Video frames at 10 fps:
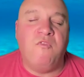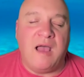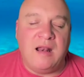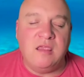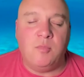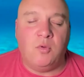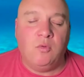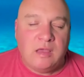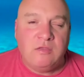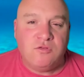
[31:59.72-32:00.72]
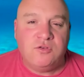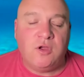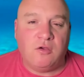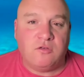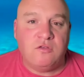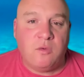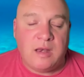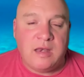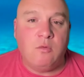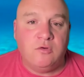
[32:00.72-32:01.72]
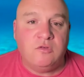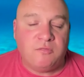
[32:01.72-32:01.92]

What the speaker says: valuable introduction to anyone